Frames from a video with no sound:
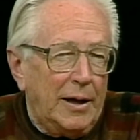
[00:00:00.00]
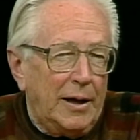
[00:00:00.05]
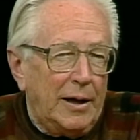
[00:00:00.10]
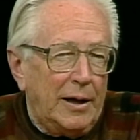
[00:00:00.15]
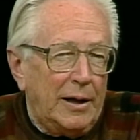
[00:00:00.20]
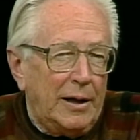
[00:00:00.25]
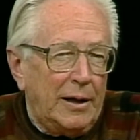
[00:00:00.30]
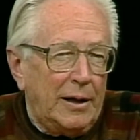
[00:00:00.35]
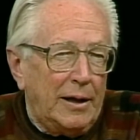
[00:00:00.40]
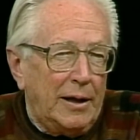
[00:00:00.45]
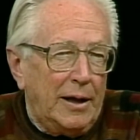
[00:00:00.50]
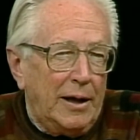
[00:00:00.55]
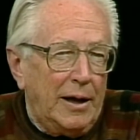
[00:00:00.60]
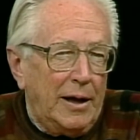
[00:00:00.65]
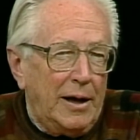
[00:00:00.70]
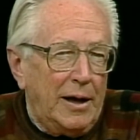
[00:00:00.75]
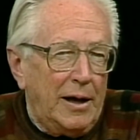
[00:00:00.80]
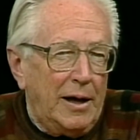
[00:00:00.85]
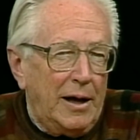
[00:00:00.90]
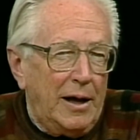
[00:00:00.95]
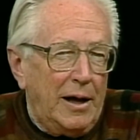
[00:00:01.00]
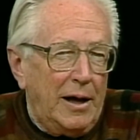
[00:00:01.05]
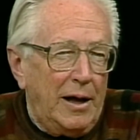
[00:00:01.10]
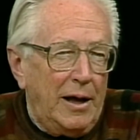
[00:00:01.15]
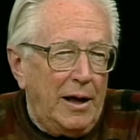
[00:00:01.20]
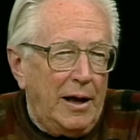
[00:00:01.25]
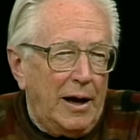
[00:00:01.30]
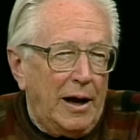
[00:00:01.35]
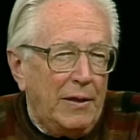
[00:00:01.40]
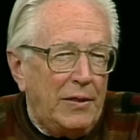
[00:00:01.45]

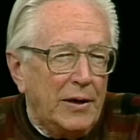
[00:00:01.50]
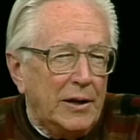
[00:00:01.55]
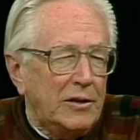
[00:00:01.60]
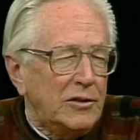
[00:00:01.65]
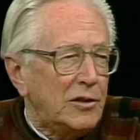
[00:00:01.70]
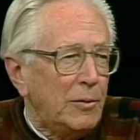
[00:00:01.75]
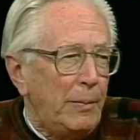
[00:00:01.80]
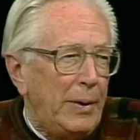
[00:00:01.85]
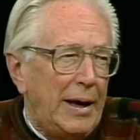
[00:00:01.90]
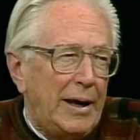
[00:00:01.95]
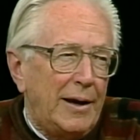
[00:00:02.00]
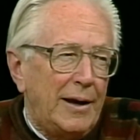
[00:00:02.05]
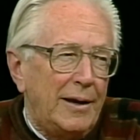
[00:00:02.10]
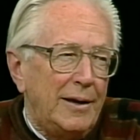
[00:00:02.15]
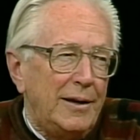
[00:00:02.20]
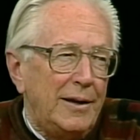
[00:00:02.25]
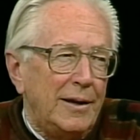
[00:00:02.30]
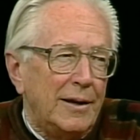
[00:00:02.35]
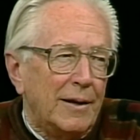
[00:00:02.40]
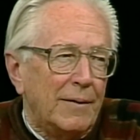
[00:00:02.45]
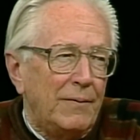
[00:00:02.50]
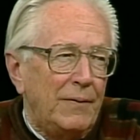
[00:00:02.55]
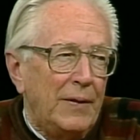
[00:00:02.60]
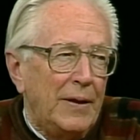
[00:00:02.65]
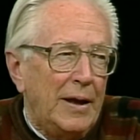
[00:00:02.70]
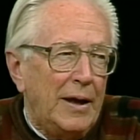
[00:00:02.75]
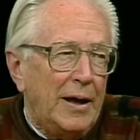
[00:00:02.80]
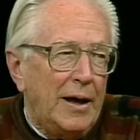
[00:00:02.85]
I think it's a bad idea.